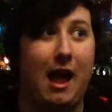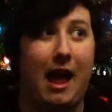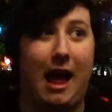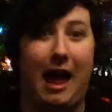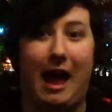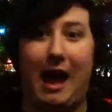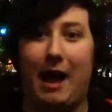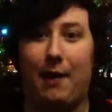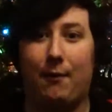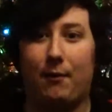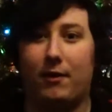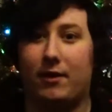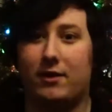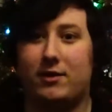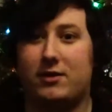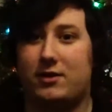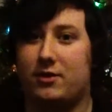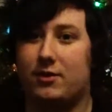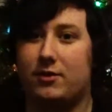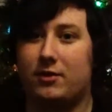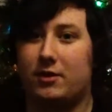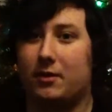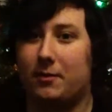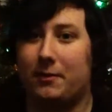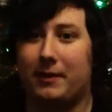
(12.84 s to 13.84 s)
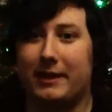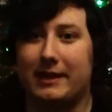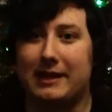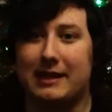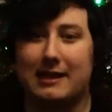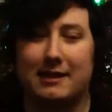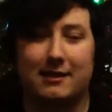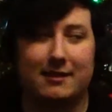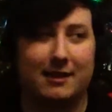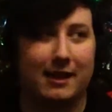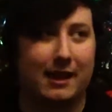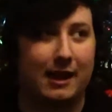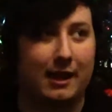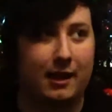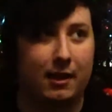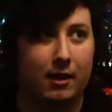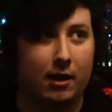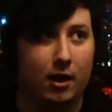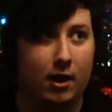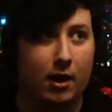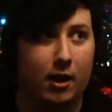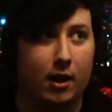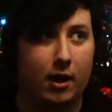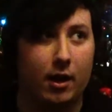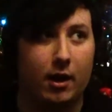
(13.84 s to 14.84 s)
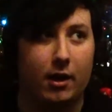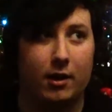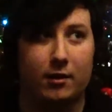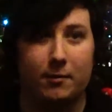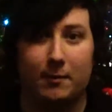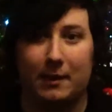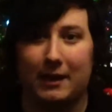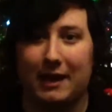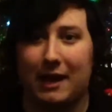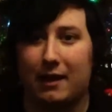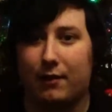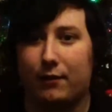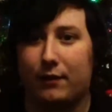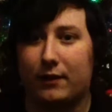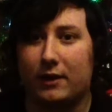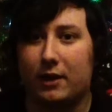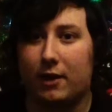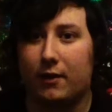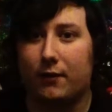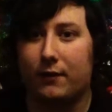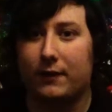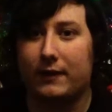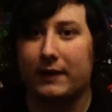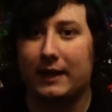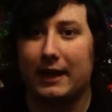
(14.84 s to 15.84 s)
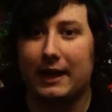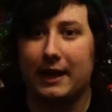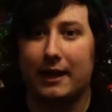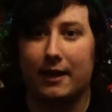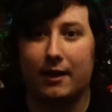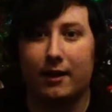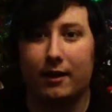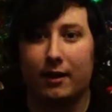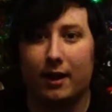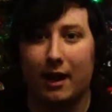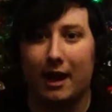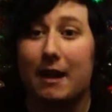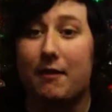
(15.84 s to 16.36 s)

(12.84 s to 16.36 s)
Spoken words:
I want us to do something easy as my last video for the year.